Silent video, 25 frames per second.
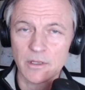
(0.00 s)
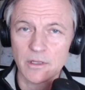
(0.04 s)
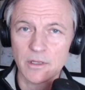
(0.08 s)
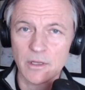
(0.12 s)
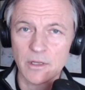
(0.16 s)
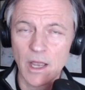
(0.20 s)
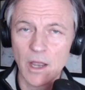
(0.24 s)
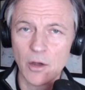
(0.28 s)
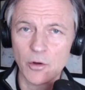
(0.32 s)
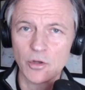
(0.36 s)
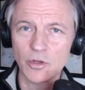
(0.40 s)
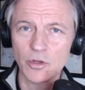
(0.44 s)

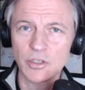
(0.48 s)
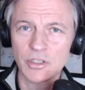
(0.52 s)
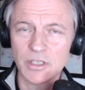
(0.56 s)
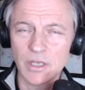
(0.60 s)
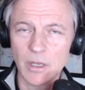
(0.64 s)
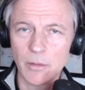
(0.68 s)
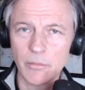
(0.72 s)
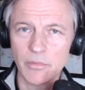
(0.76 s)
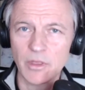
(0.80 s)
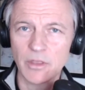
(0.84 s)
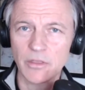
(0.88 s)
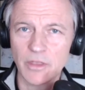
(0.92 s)
how could
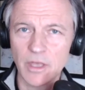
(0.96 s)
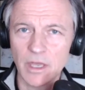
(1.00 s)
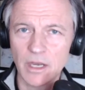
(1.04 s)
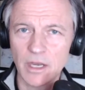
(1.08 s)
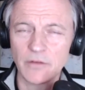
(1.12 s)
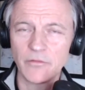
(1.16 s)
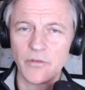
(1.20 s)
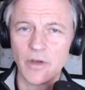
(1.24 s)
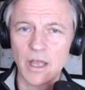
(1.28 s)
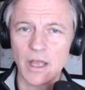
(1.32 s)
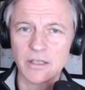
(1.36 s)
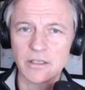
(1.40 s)
something that
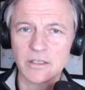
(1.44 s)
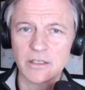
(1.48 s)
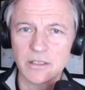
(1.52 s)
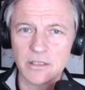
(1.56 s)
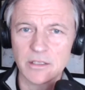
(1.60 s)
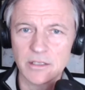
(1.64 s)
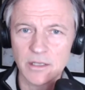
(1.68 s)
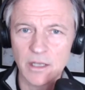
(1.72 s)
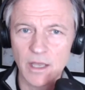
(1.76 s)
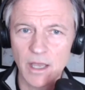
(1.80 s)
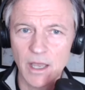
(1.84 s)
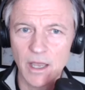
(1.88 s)

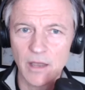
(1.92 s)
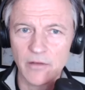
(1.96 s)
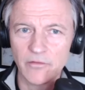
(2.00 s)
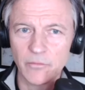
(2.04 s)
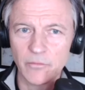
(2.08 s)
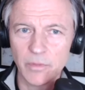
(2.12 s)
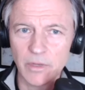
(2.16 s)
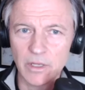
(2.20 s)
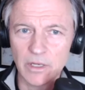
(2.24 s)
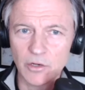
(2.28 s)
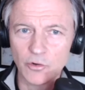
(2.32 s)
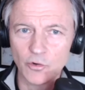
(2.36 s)
advanced have
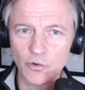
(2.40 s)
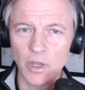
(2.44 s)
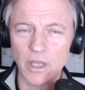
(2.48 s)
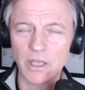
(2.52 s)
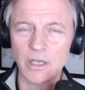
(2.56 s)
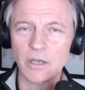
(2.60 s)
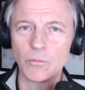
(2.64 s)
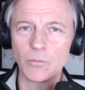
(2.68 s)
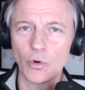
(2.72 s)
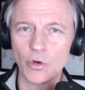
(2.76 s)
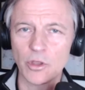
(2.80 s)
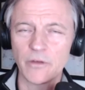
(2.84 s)
been
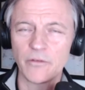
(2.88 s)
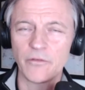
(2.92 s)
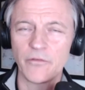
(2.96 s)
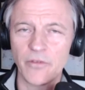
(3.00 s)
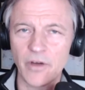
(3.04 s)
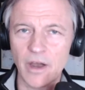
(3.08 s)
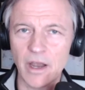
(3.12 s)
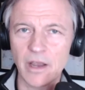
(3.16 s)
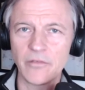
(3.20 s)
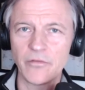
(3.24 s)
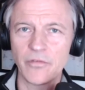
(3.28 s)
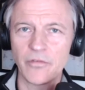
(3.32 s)
created more than
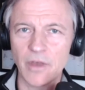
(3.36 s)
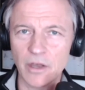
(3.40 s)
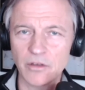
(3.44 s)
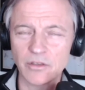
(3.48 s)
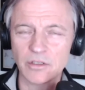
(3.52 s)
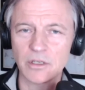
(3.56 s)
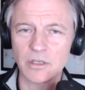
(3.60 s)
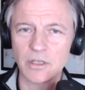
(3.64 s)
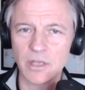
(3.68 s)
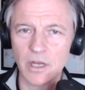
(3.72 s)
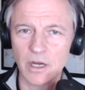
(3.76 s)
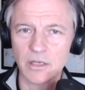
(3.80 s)

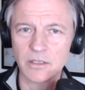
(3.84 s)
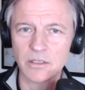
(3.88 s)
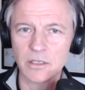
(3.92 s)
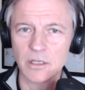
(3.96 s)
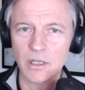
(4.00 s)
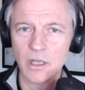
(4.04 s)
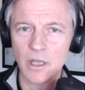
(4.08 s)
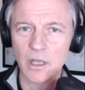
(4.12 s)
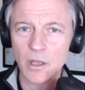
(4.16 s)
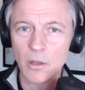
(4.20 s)
5,000 years